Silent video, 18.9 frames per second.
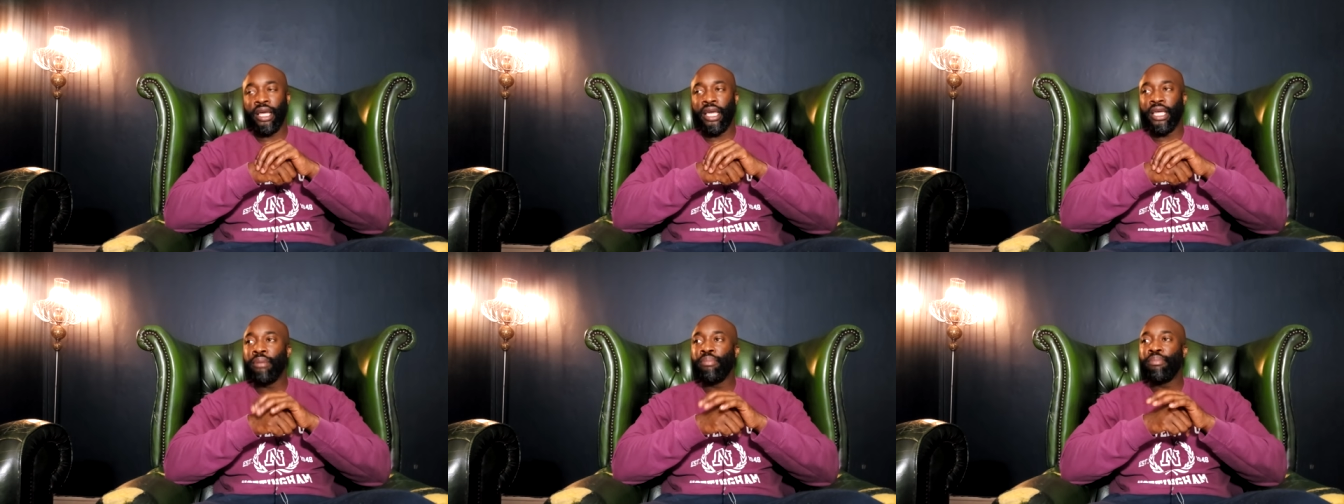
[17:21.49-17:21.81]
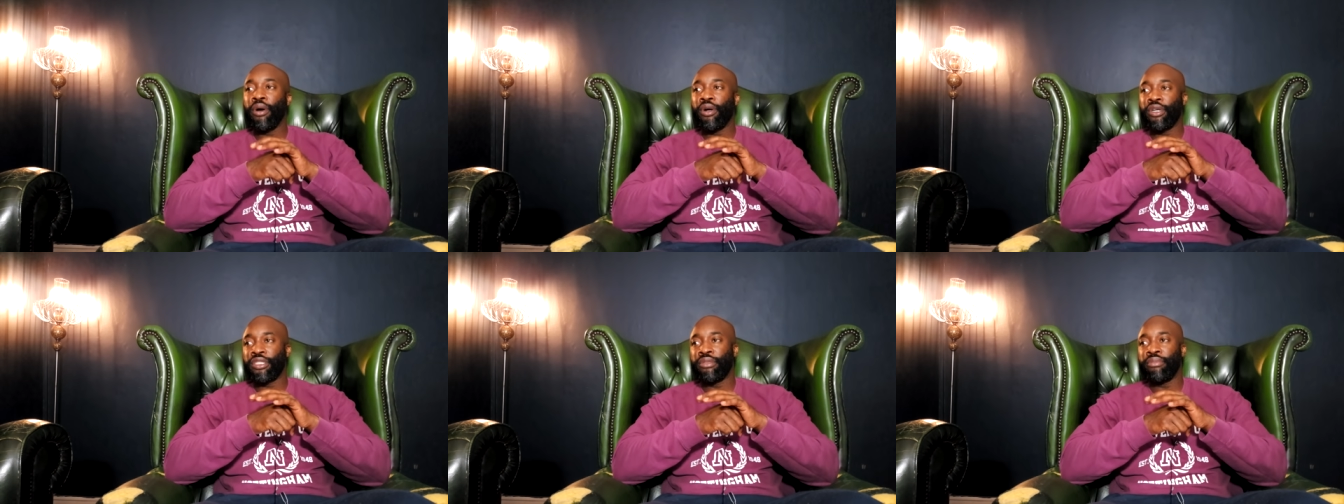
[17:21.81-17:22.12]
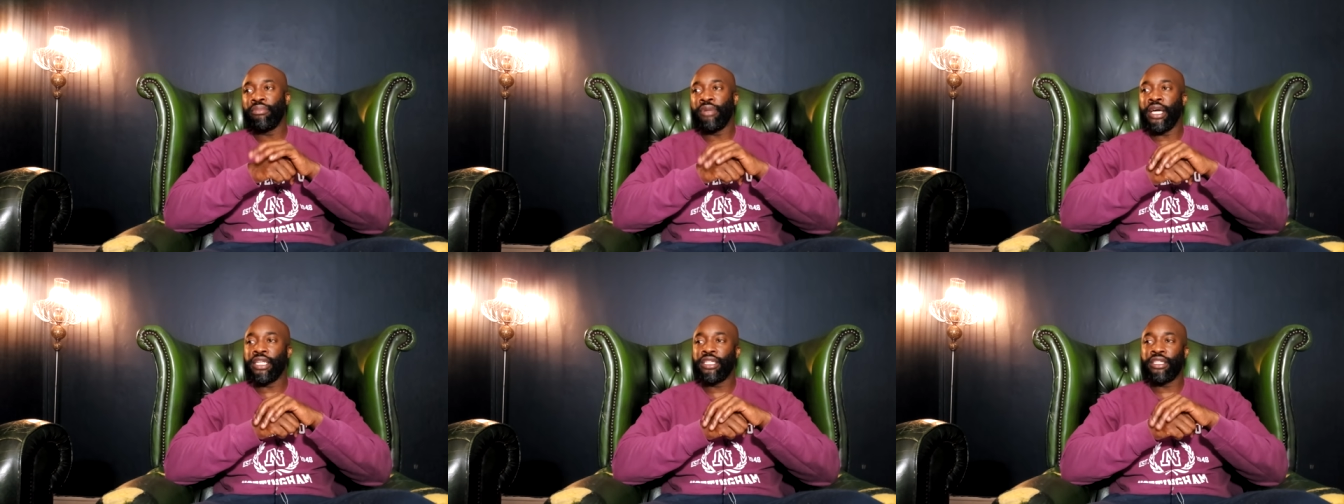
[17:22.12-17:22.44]
In a
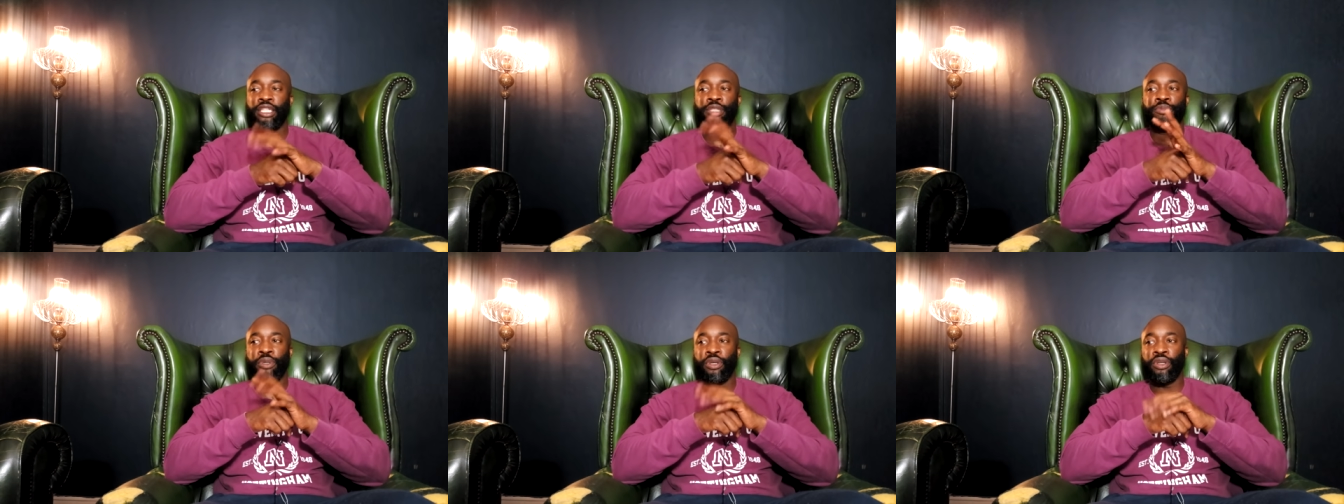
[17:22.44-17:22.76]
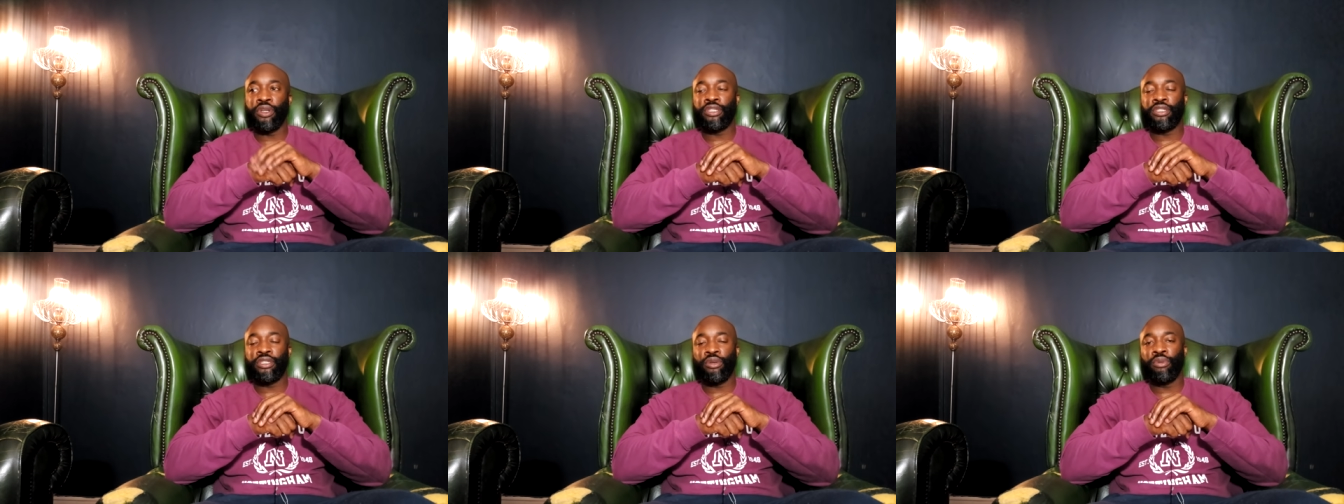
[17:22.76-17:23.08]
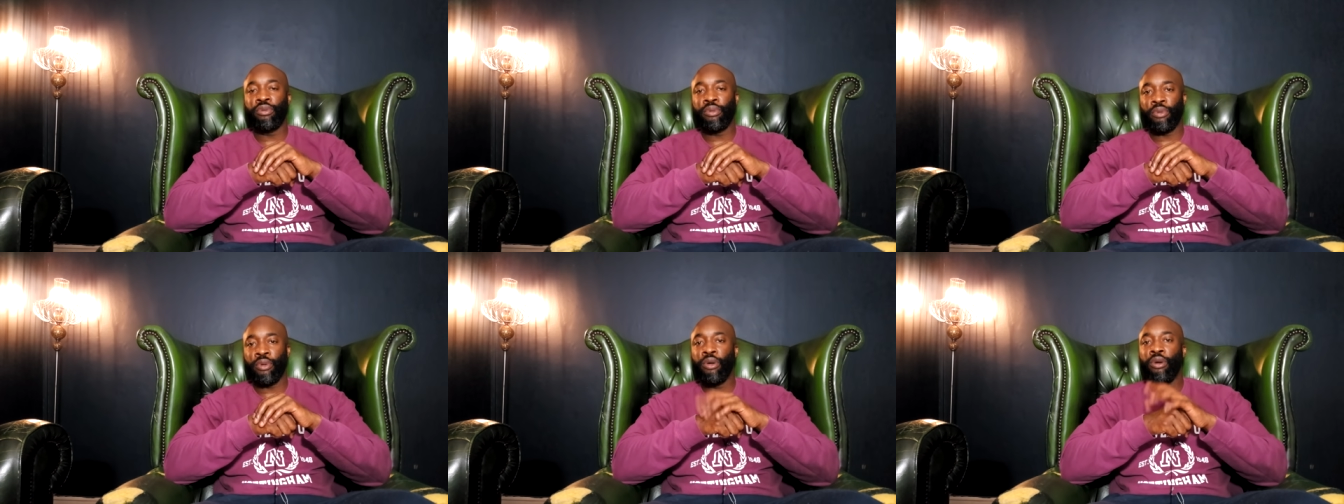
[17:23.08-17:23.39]
boxing match, let's be honest,
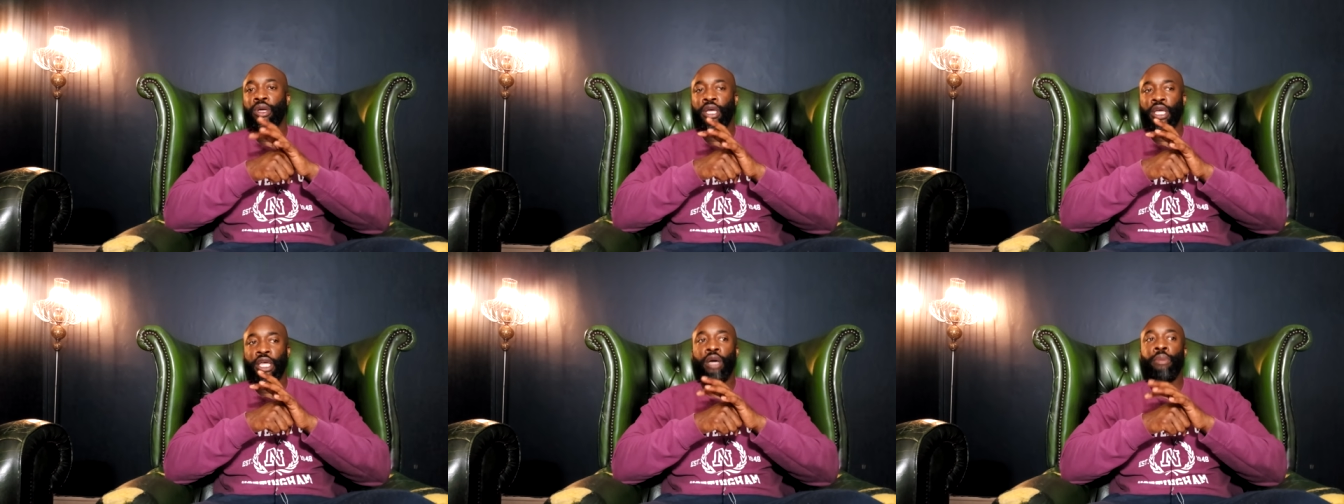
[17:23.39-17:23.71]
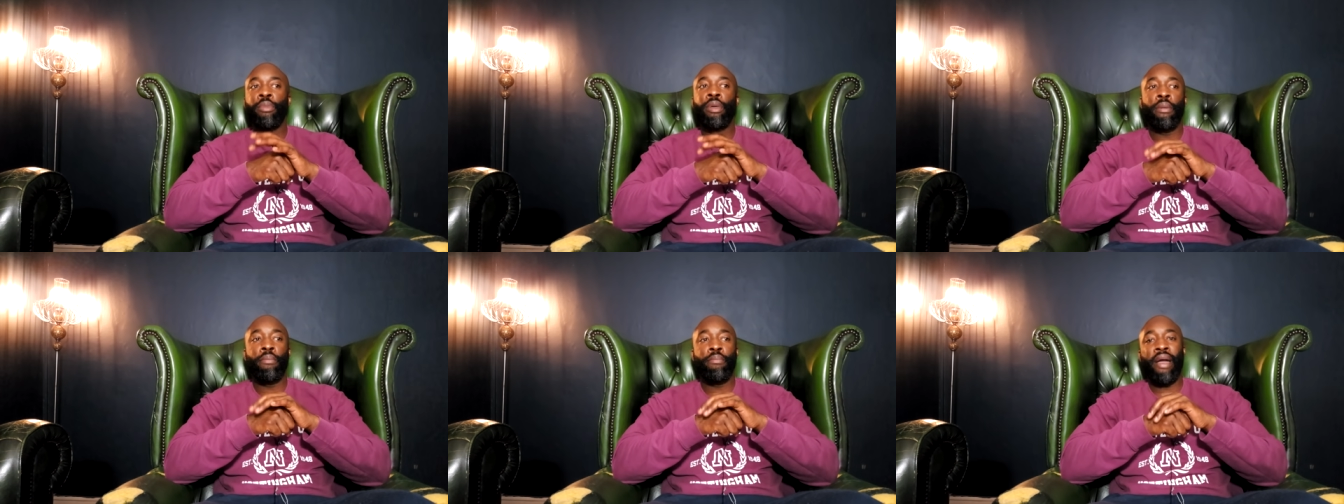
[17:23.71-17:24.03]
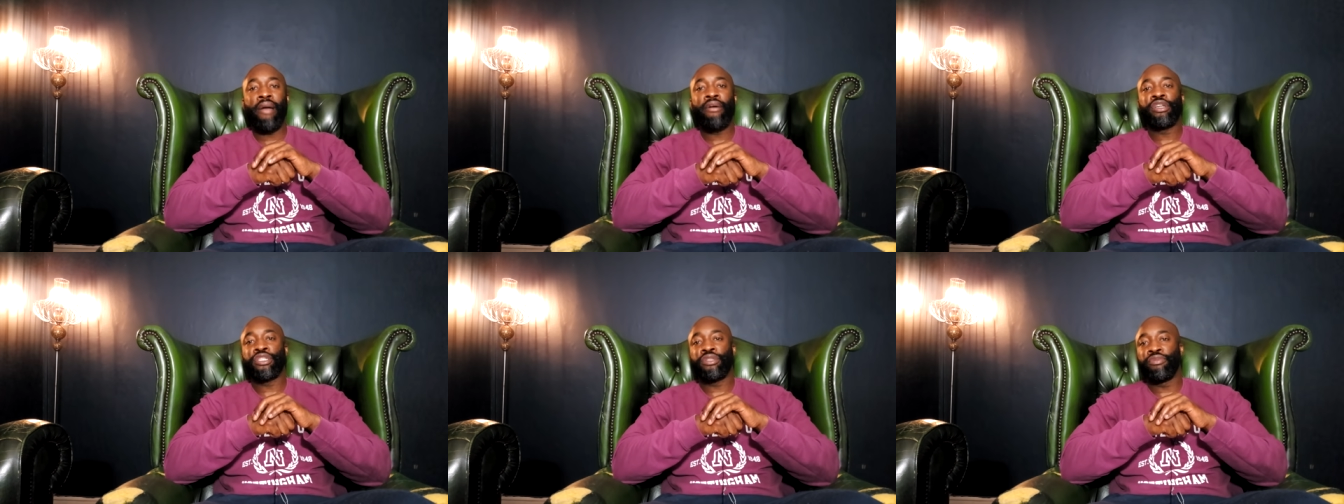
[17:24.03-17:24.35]
it'll, it'll be
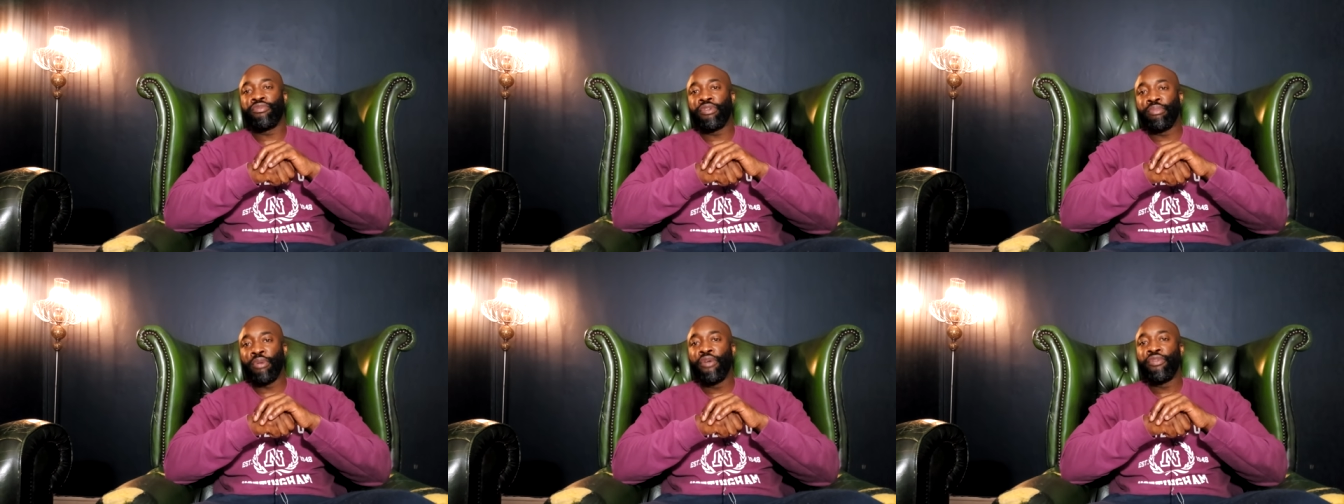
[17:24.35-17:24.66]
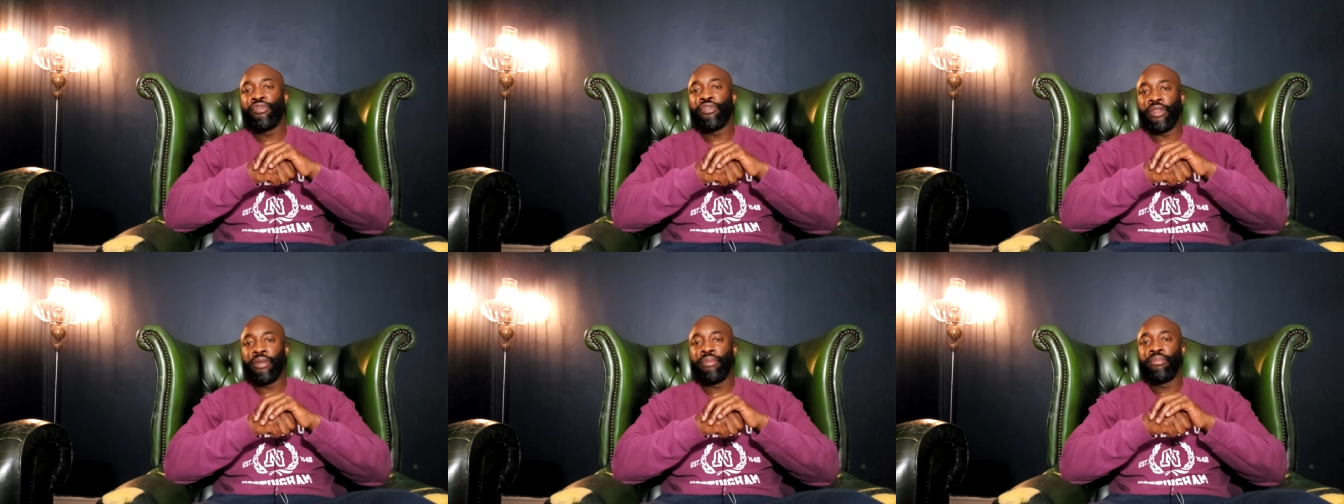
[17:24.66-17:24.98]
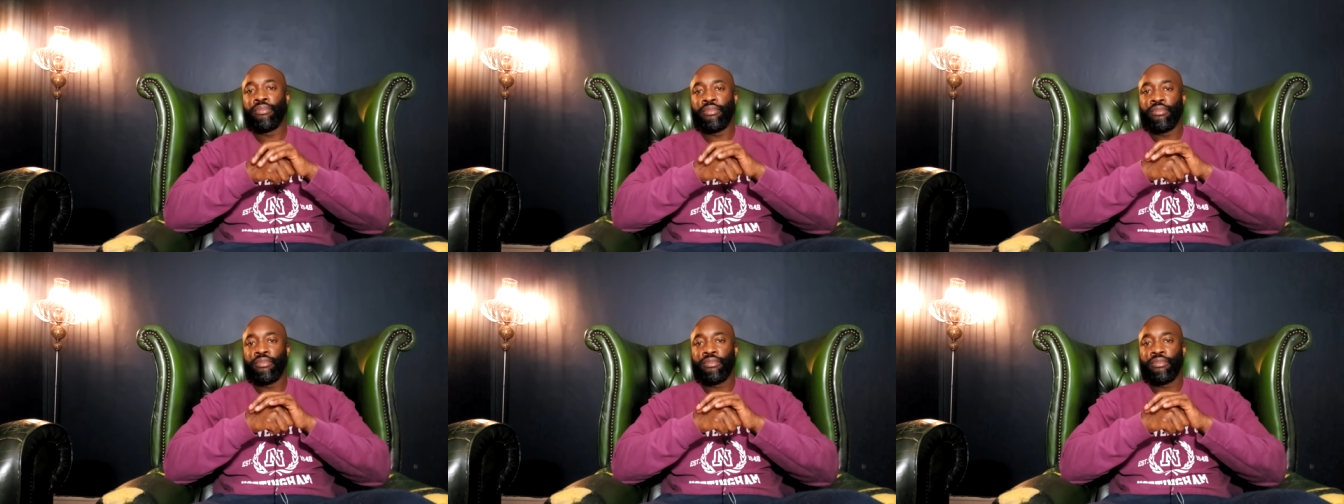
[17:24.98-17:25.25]
embarrassing for both of them.